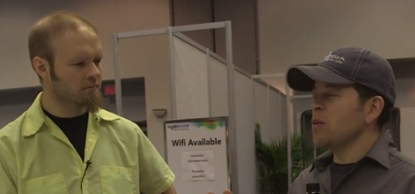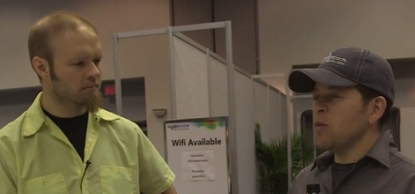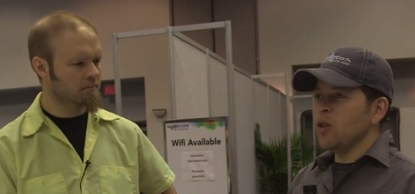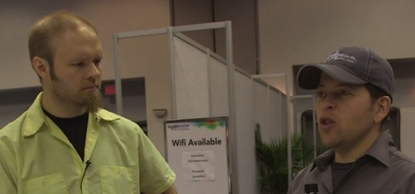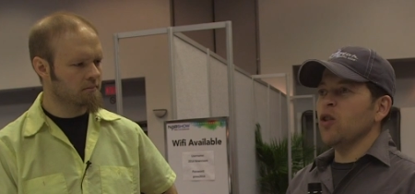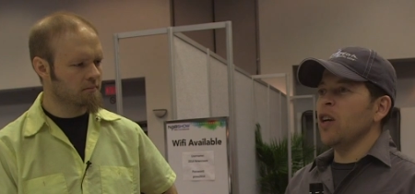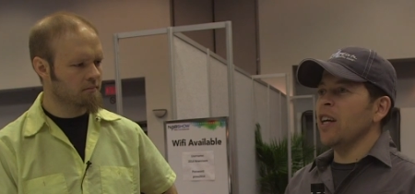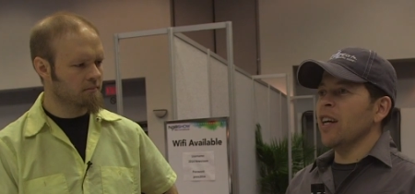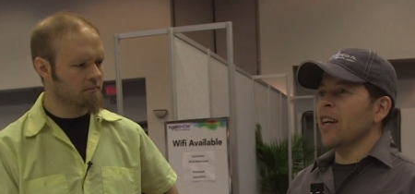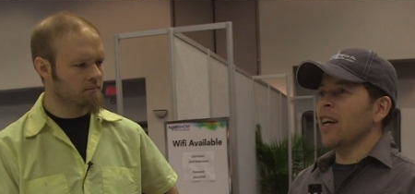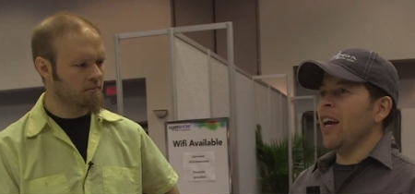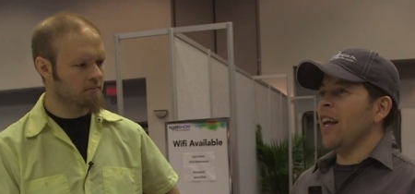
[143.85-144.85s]
Speaker 1: some
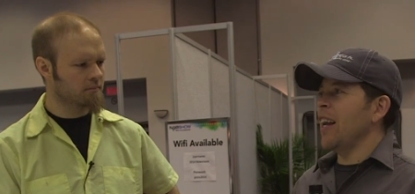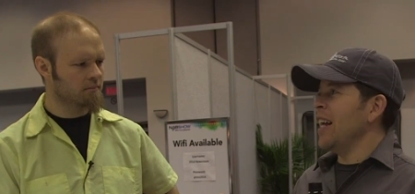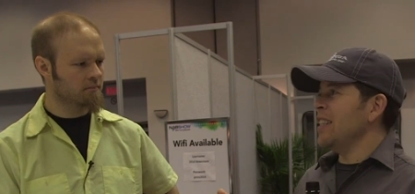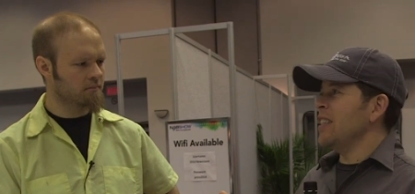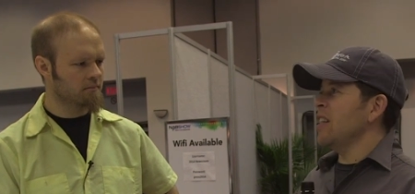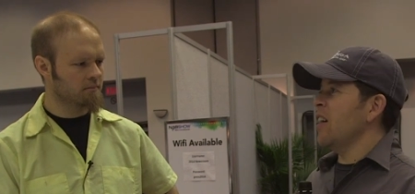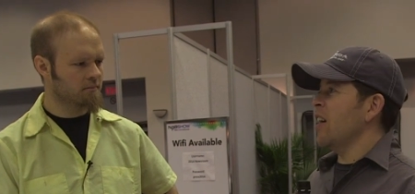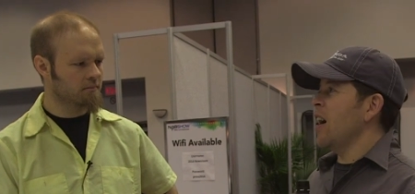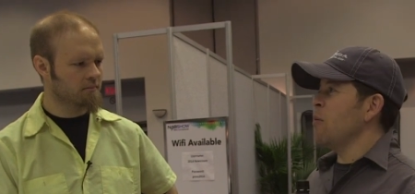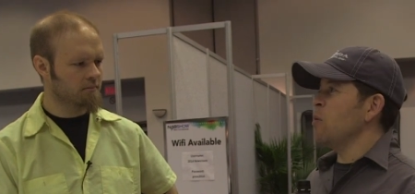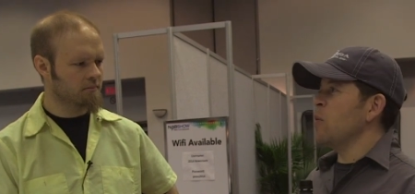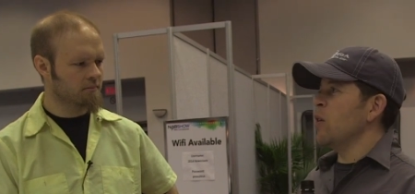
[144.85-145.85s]
string and an $18
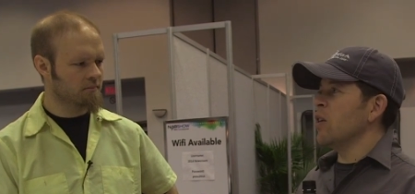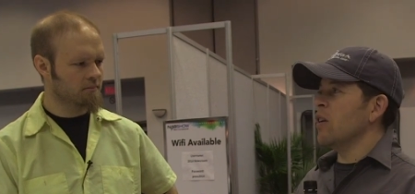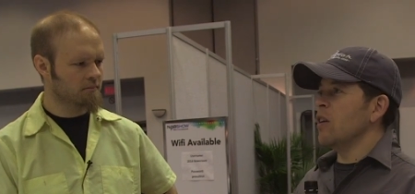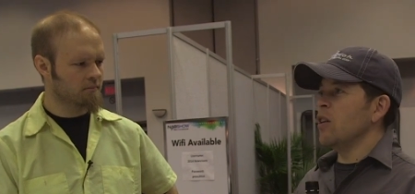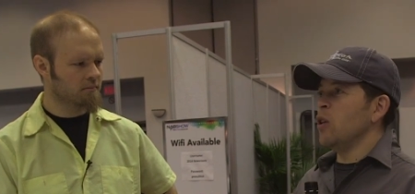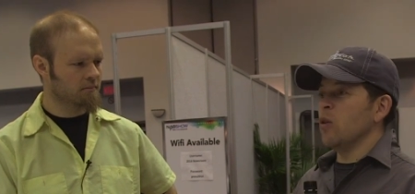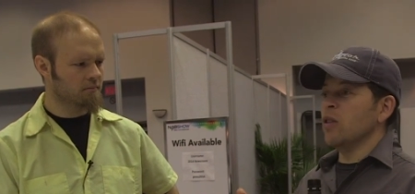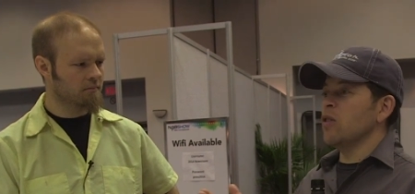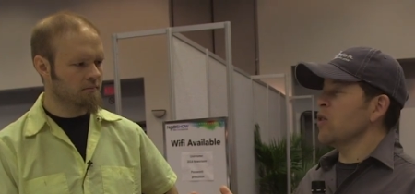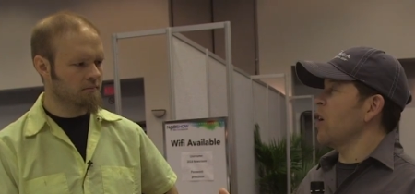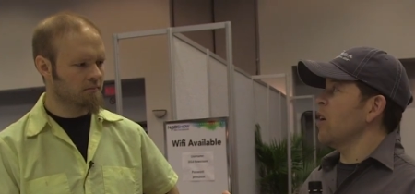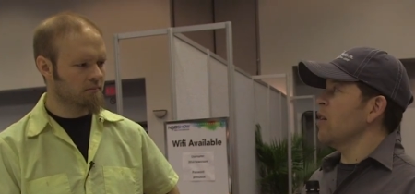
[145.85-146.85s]
hobby motor, you can
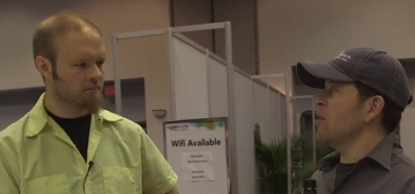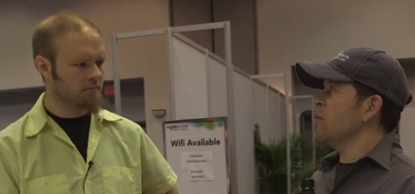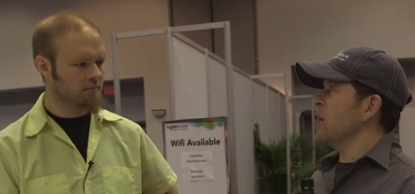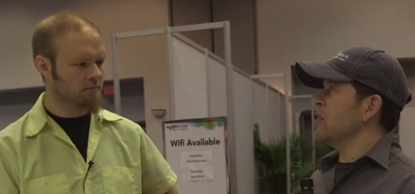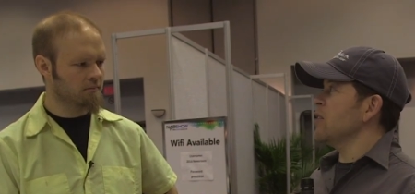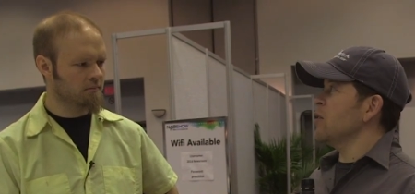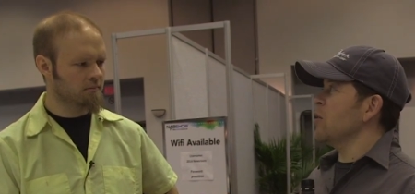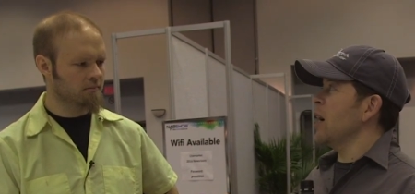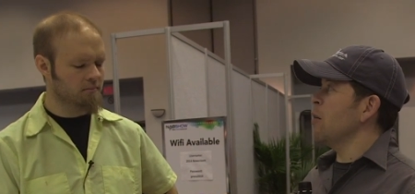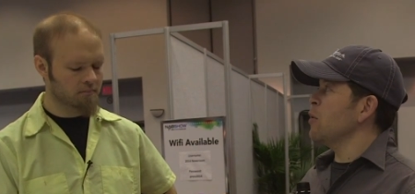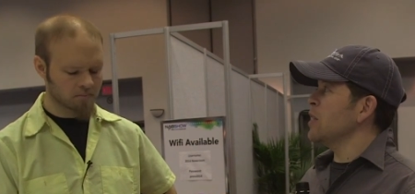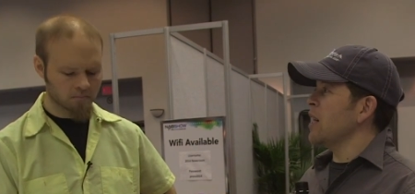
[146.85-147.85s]
start messing
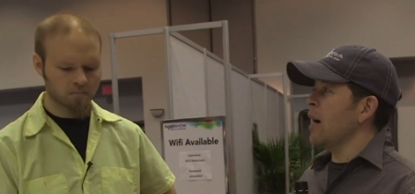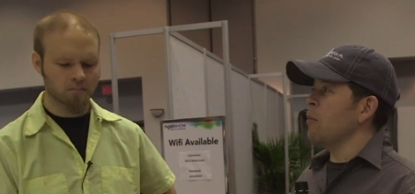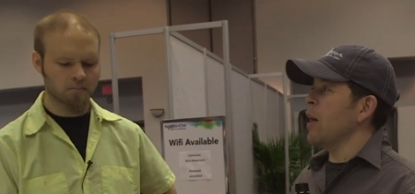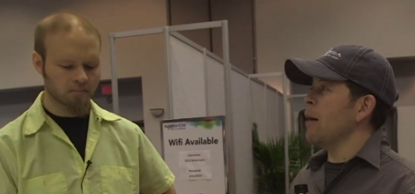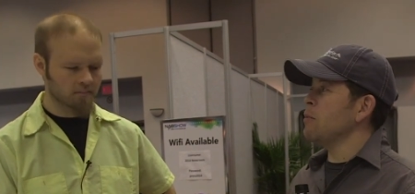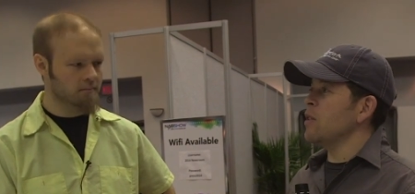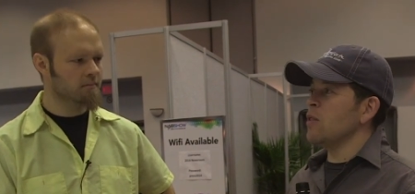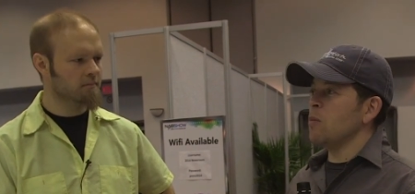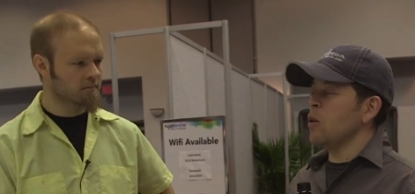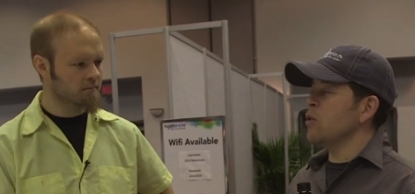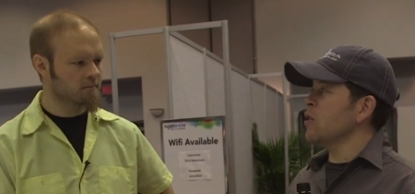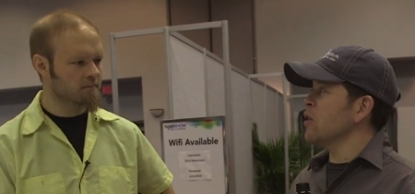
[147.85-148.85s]
around with time lapses and
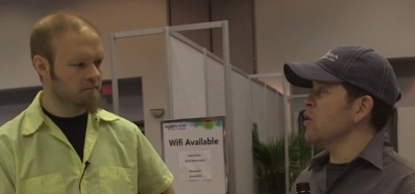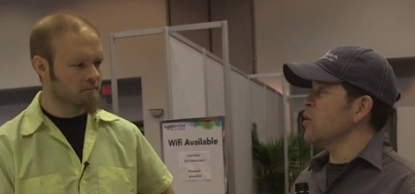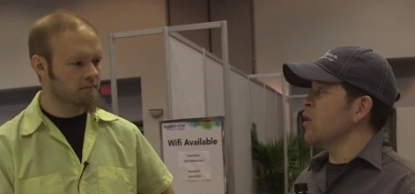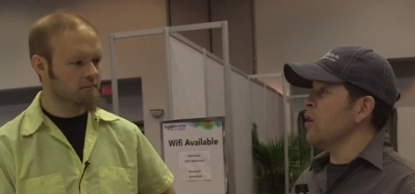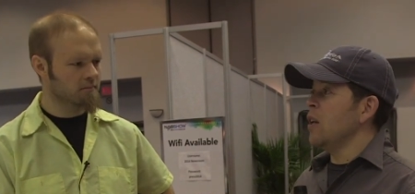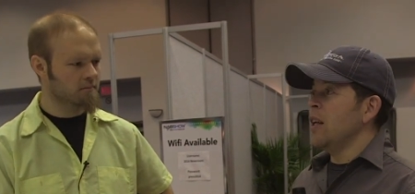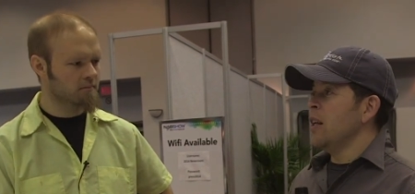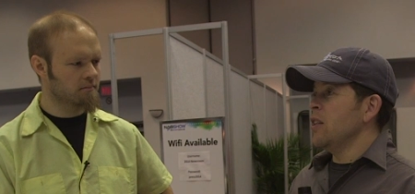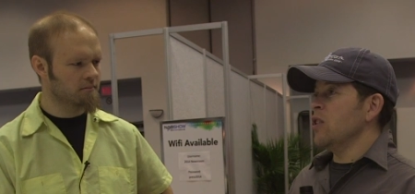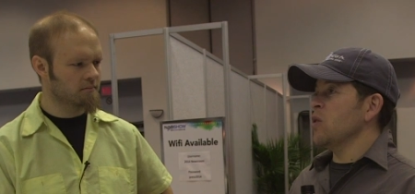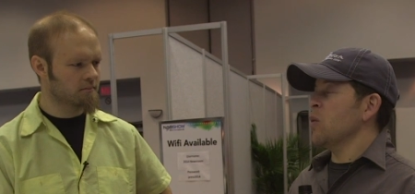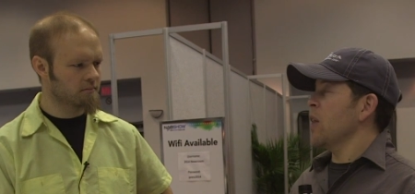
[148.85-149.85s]
motion control
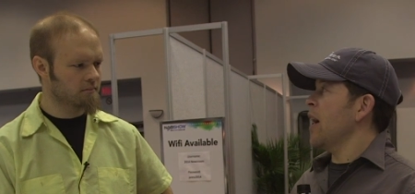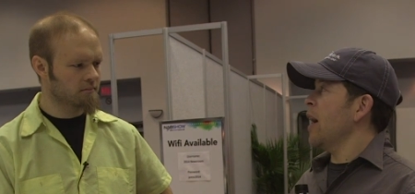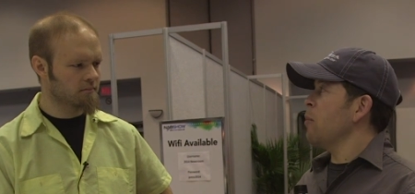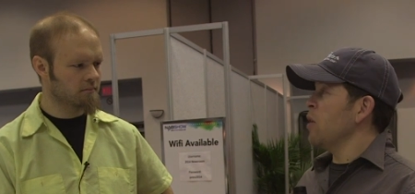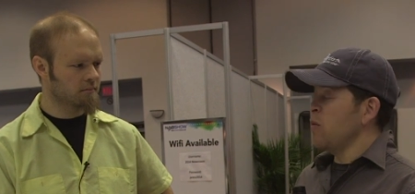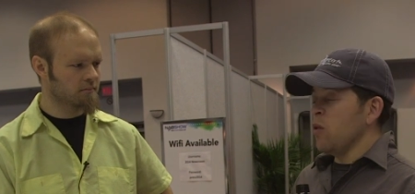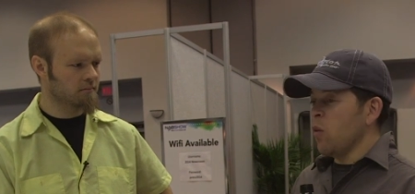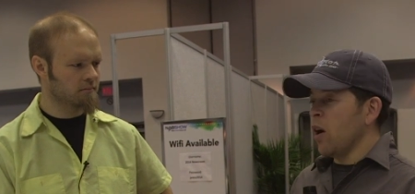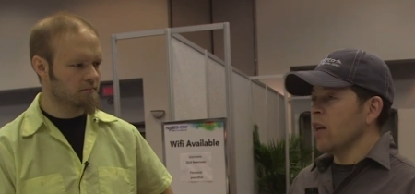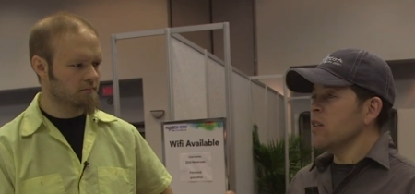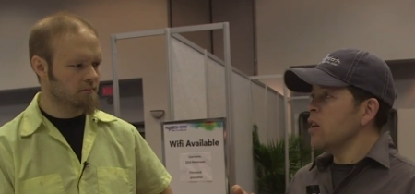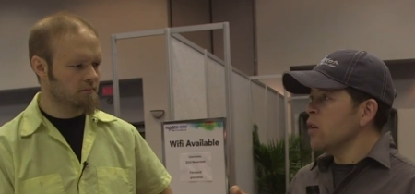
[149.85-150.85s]
just with that. But if you
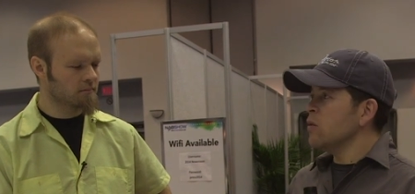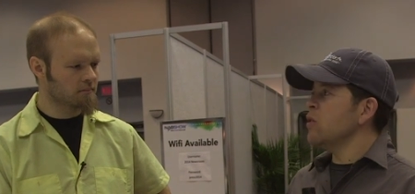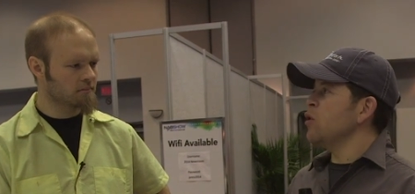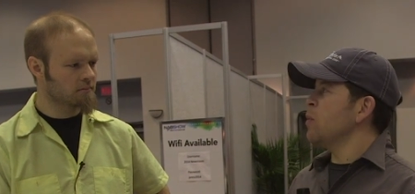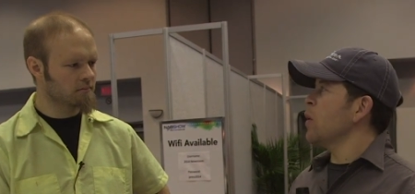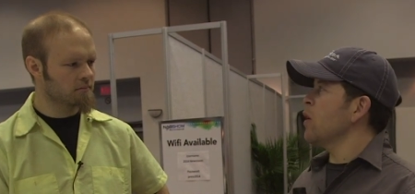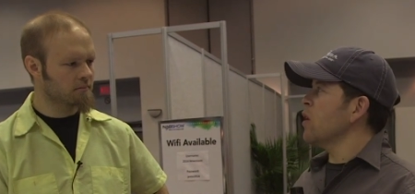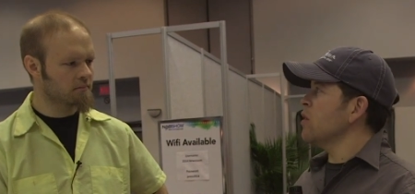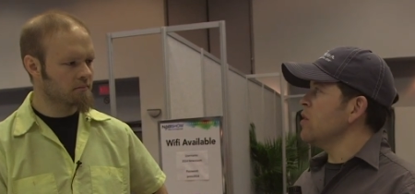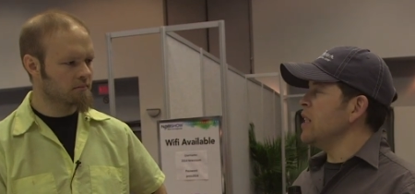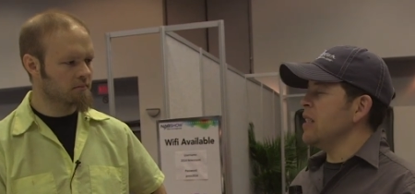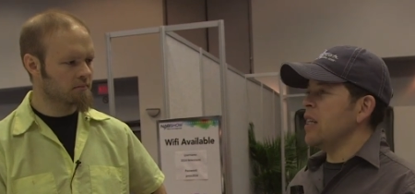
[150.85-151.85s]
want, you know, super
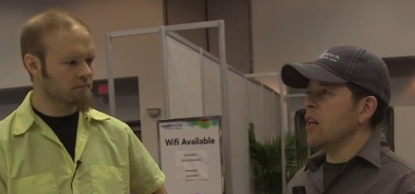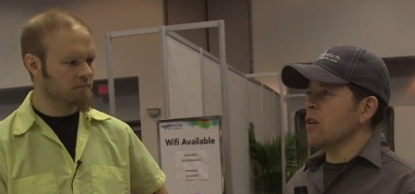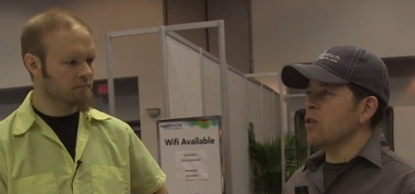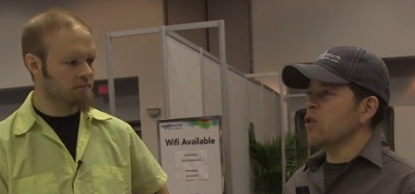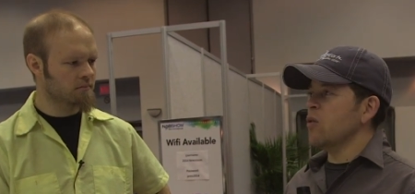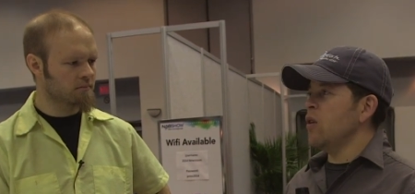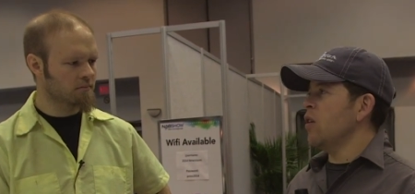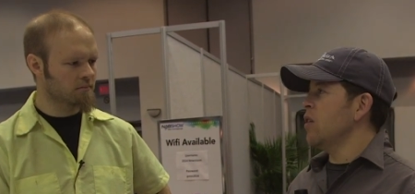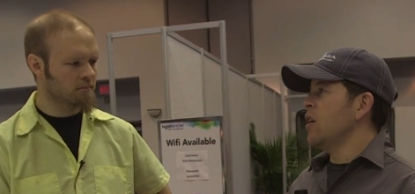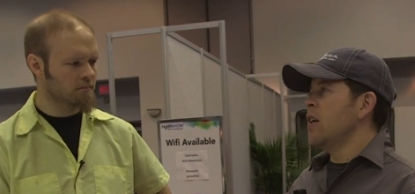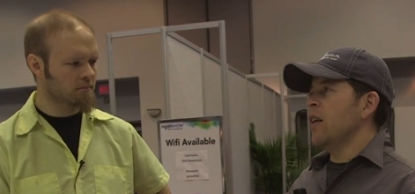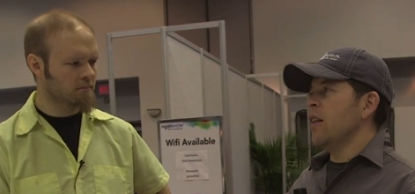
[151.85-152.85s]
detailed control,
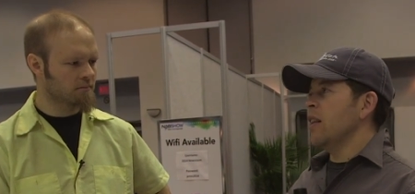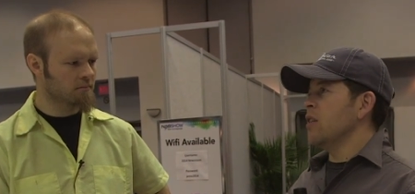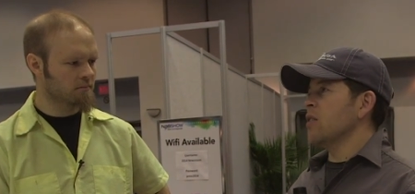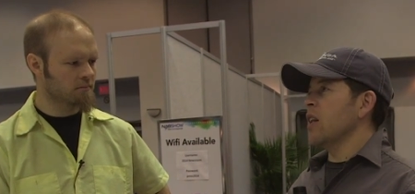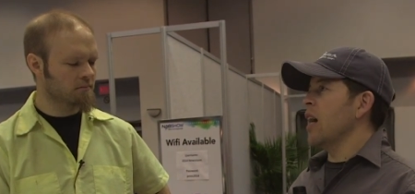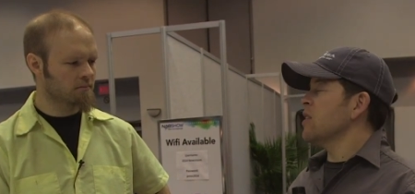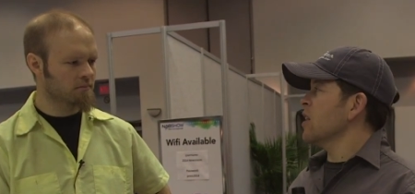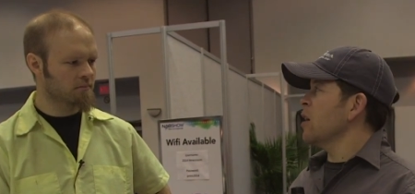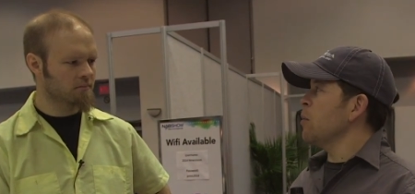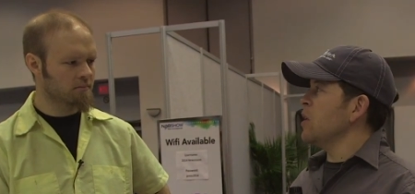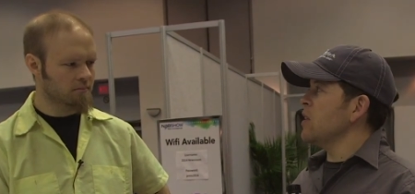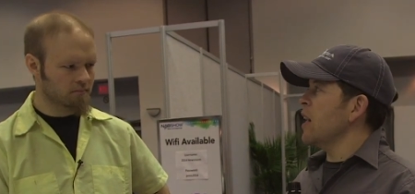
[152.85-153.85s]
there's lots of
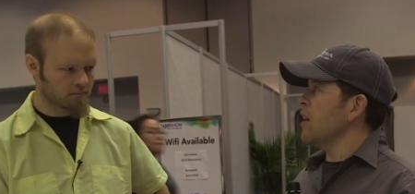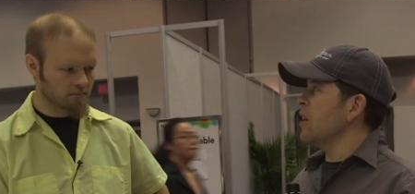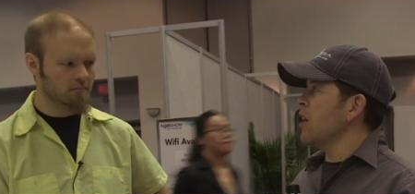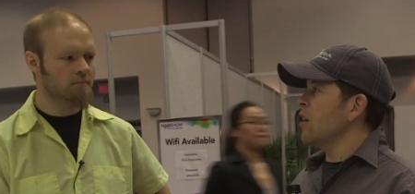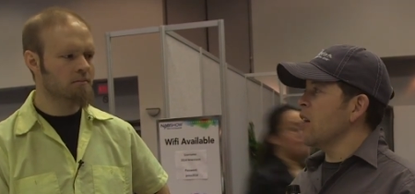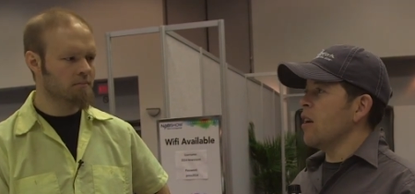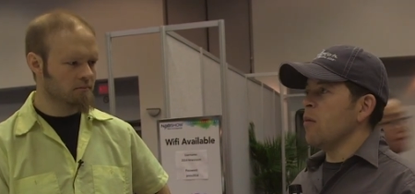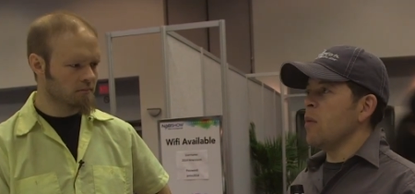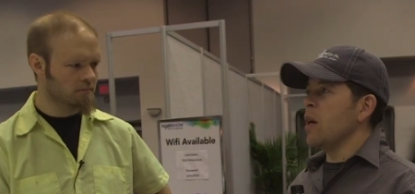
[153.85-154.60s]
companies out there that are